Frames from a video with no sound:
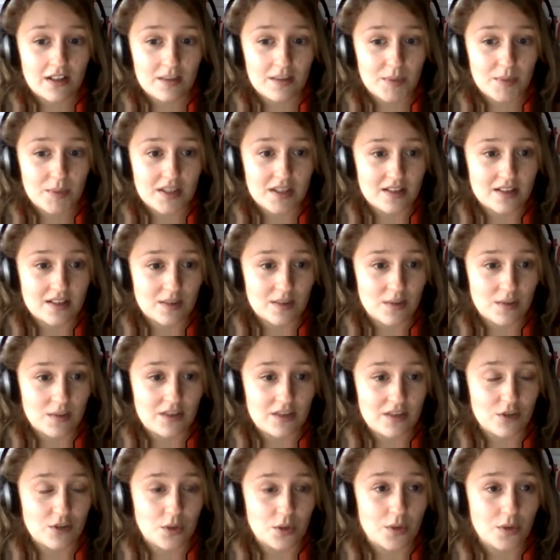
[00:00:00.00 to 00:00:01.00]
basically
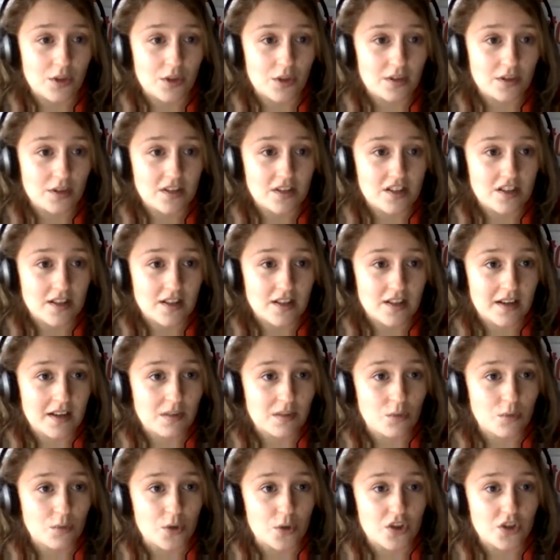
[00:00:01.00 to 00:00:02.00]
whenever you want,
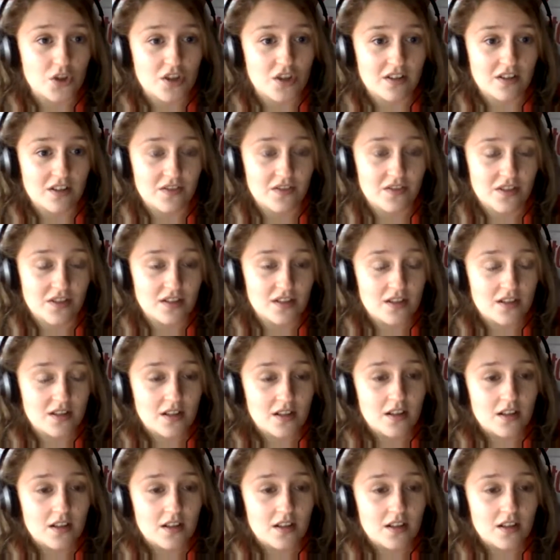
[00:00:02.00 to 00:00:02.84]
select more shifts.